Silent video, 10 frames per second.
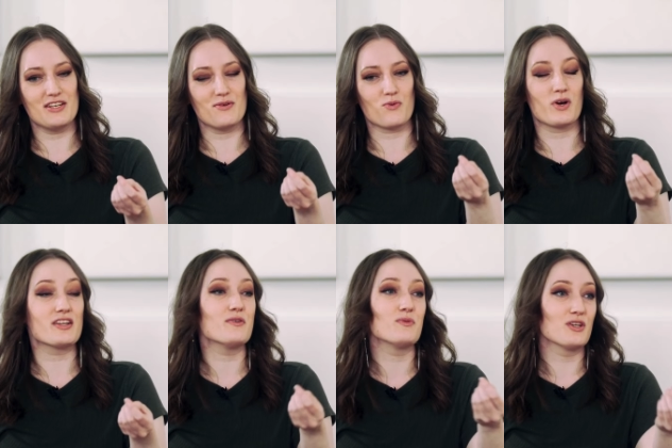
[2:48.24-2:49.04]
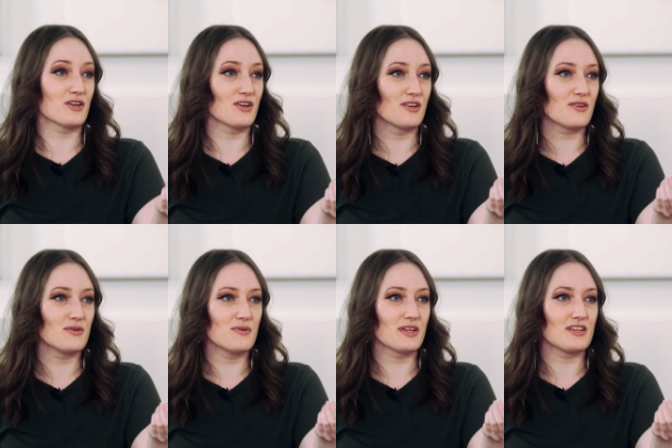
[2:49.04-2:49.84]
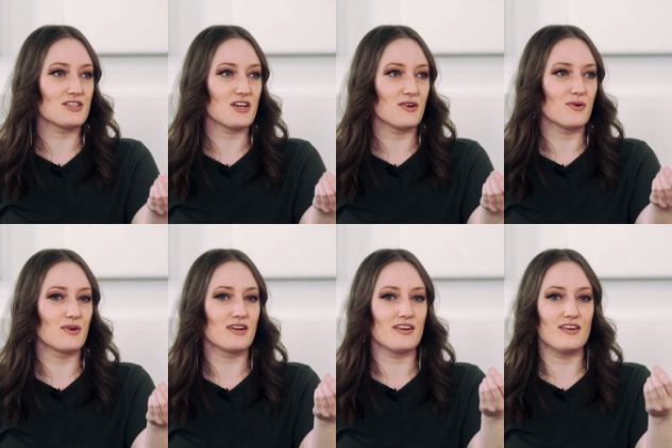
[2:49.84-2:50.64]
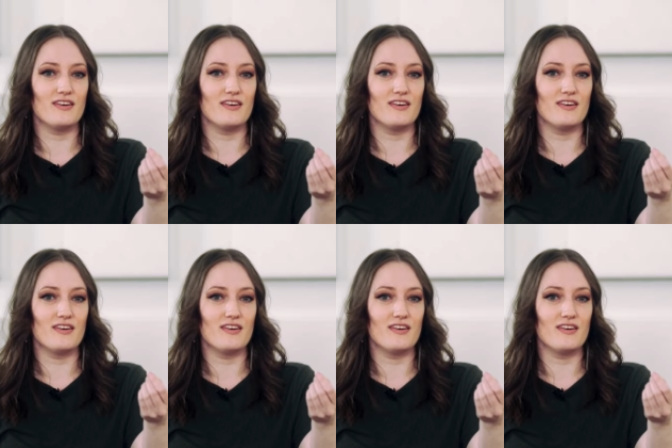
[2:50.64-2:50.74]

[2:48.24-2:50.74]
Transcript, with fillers: to you, and what did you learn through doing this show